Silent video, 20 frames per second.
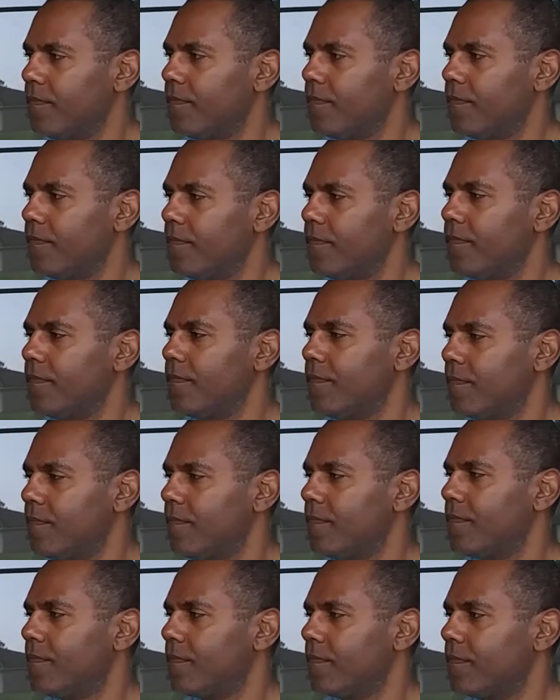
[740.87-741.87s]

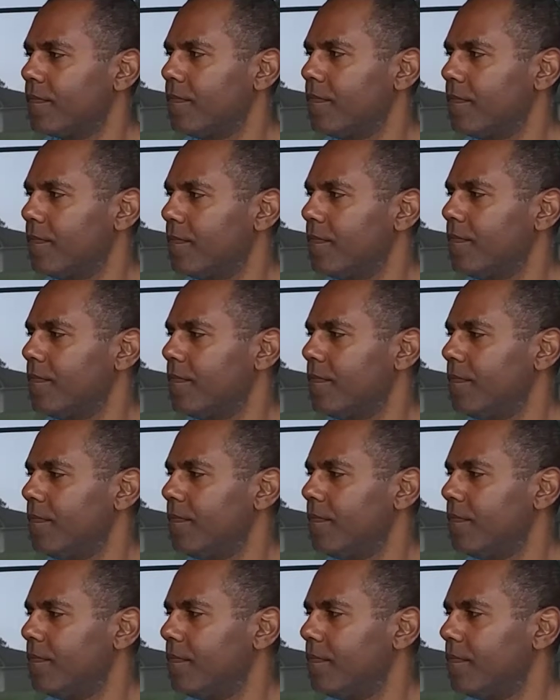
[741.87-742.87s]

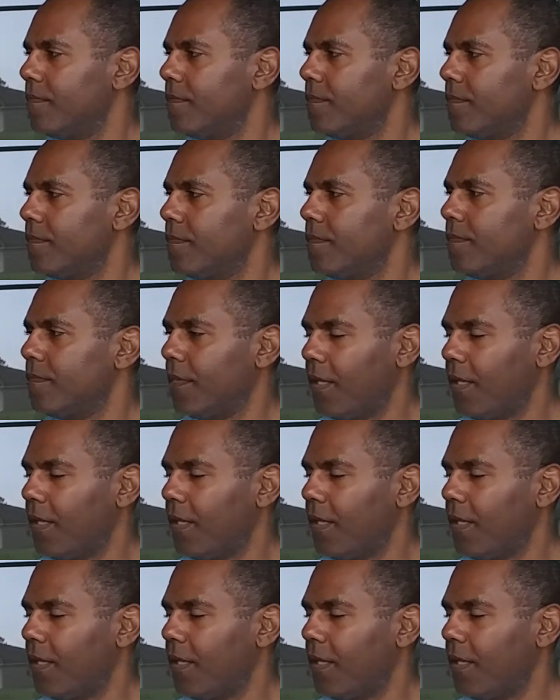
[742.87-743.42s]
The person shown says nothing.